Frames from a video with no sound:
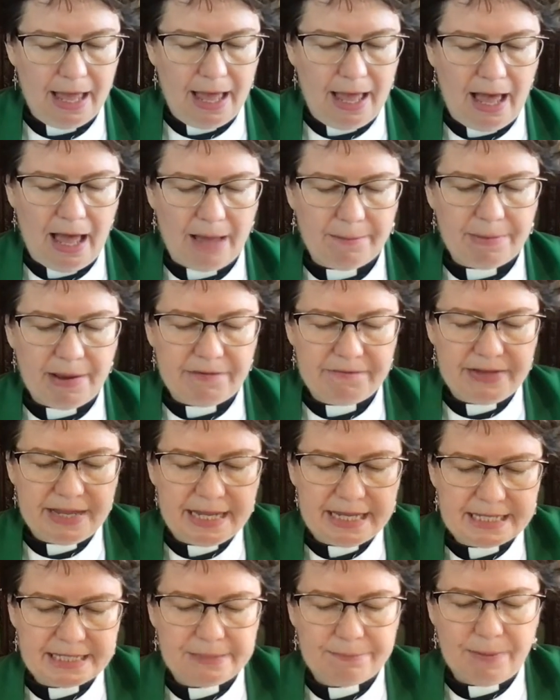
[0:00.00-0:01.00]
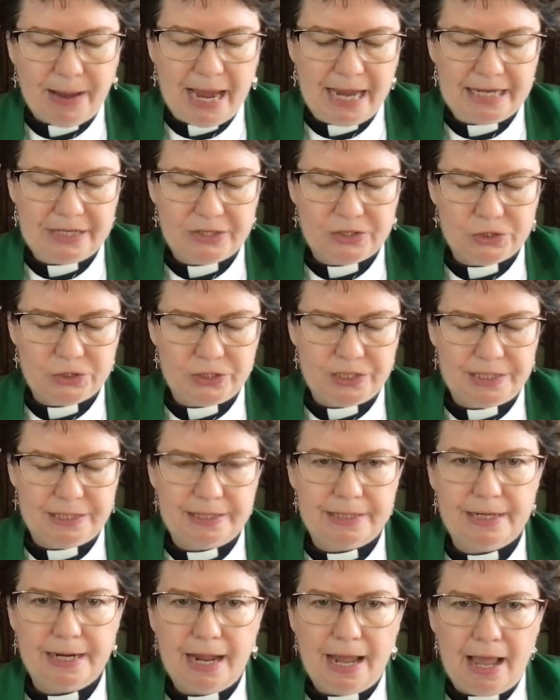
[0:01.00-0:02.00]
above his
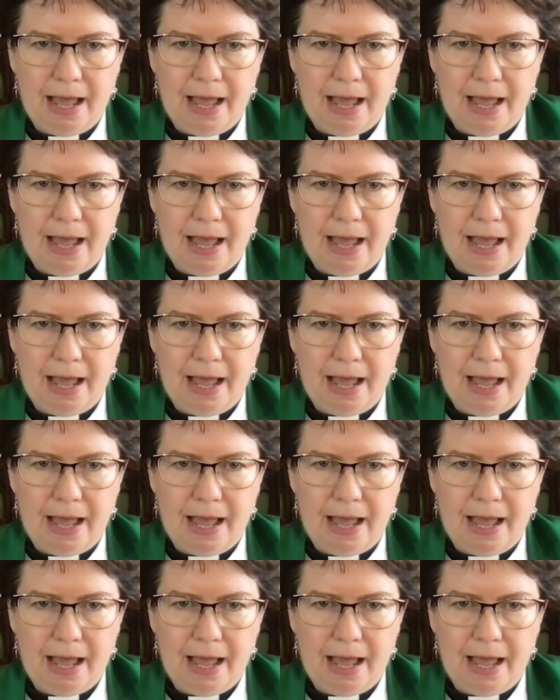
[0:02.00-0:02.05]
patron,